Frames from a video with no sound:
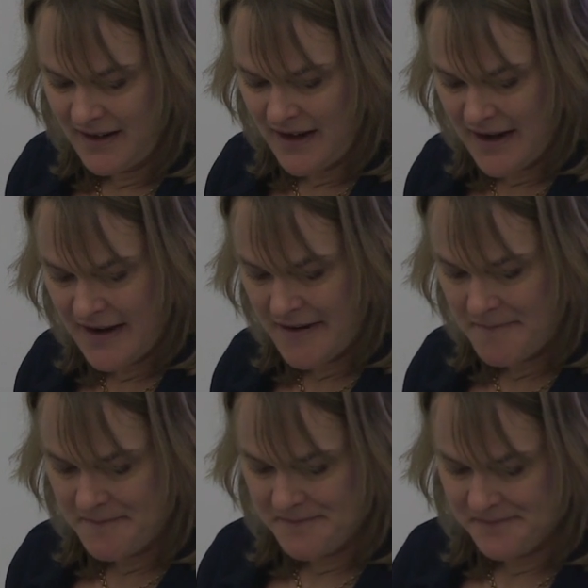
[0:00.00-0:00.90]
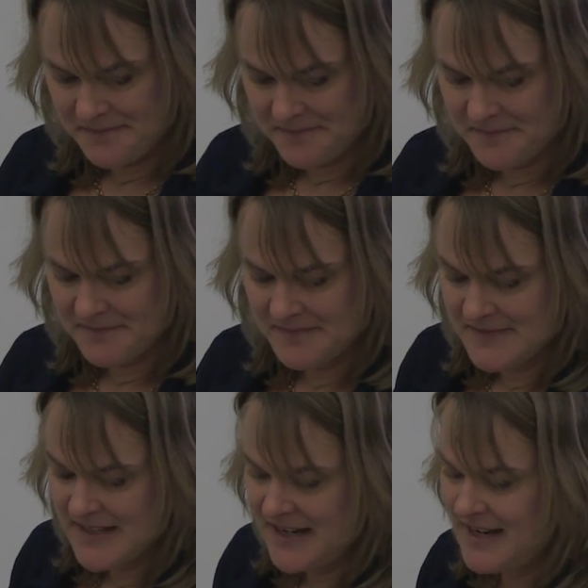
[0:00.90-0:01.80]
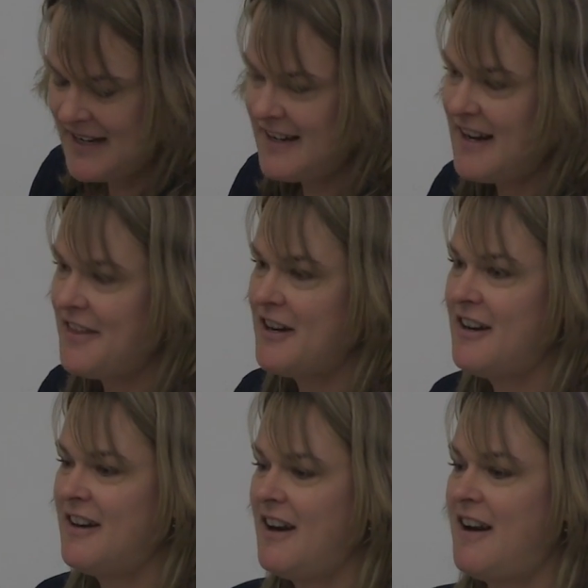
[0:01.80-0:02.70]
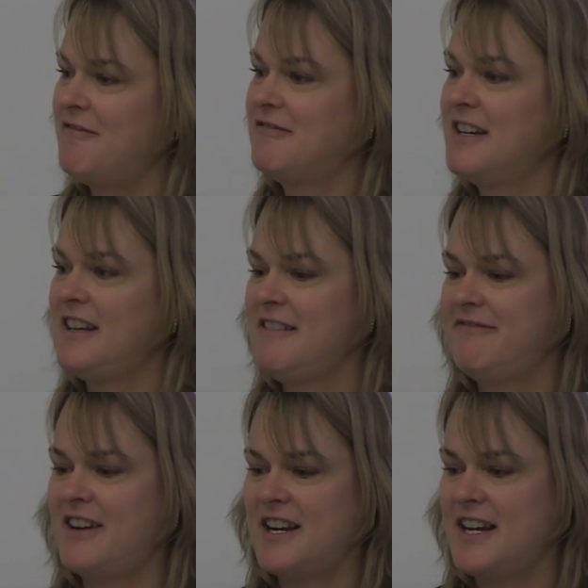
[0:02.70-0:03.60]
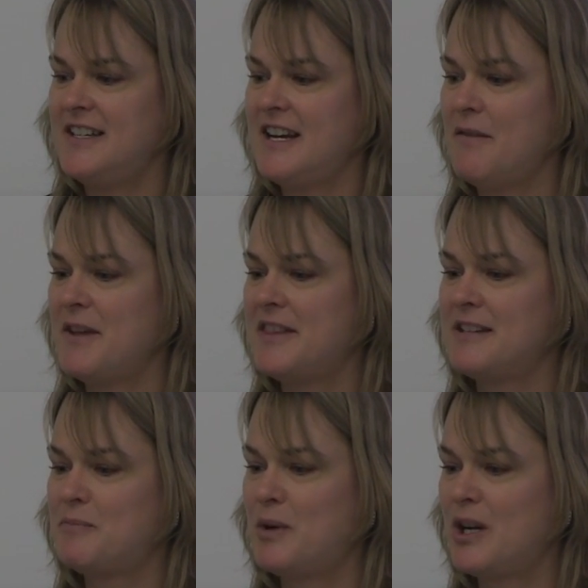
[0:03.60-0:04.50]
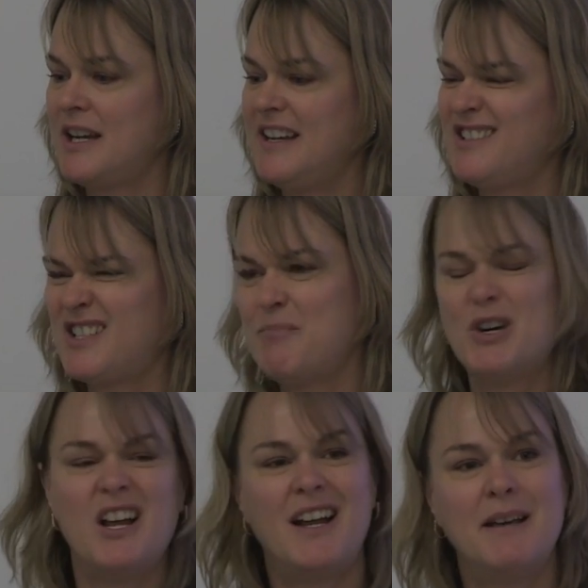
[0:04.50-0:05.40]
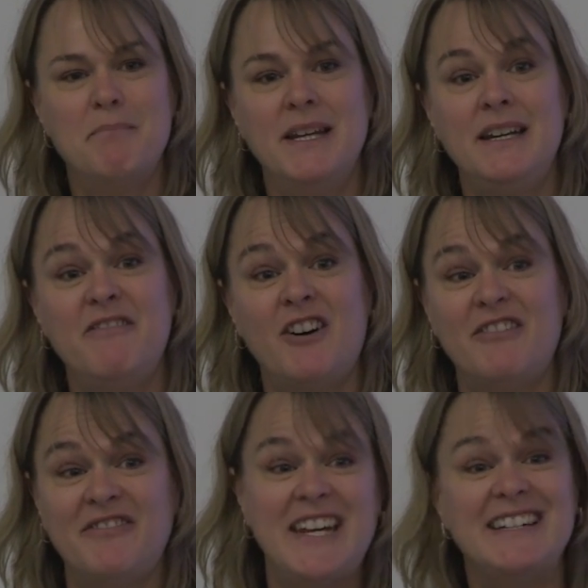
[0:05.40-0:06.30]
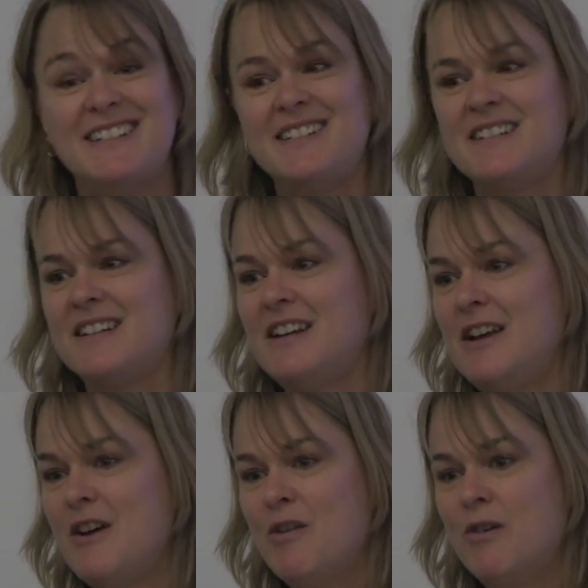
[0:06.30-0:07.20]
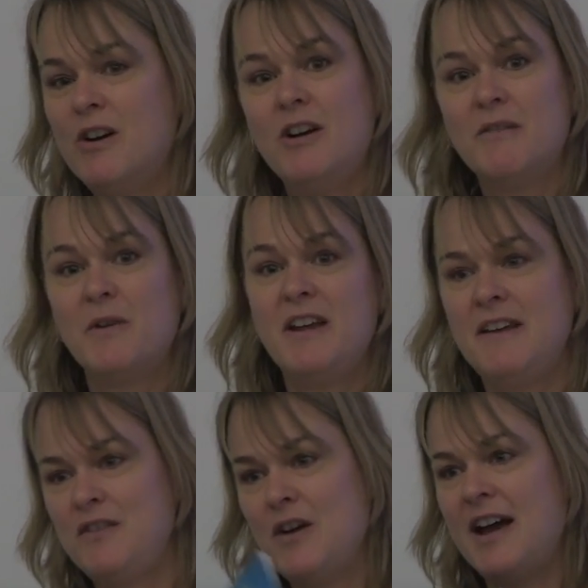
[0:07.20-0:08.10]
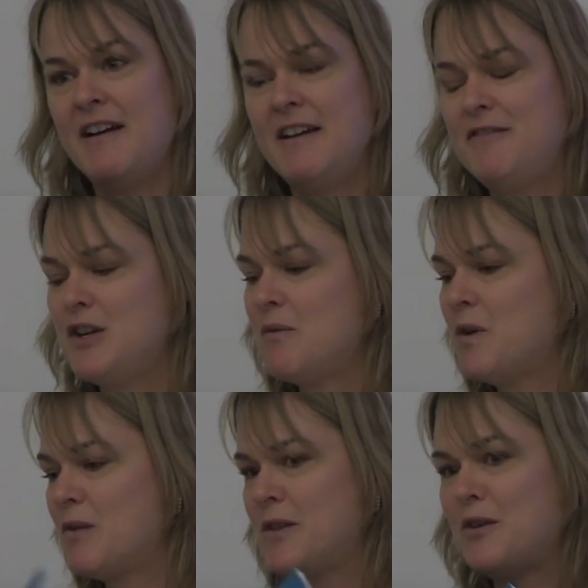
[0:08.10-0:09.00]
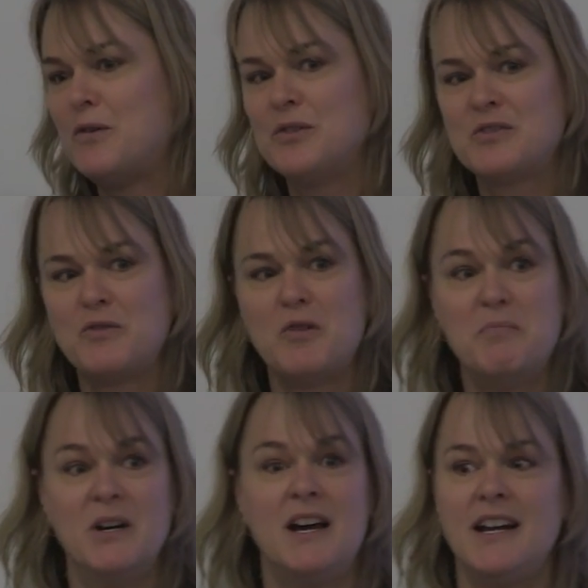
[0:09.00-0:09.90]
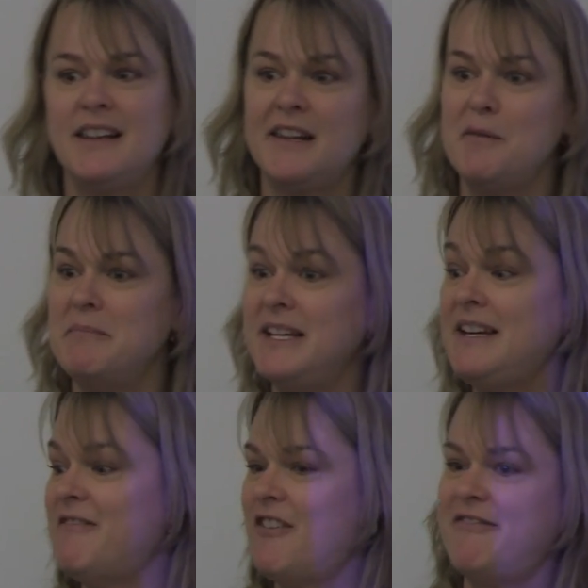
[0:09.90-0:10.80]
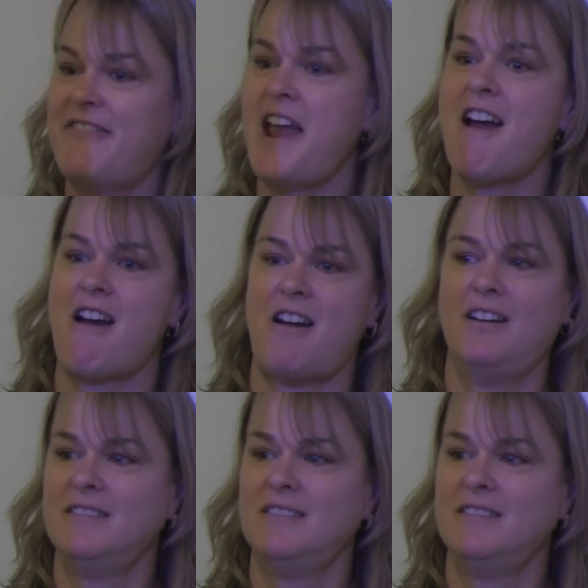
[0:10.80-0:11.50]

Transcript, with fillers: Um, and another uh, really fun idea with this book is to put on a medieval feast, or if you have, if you can work with the whole school, put on a little medieval fair.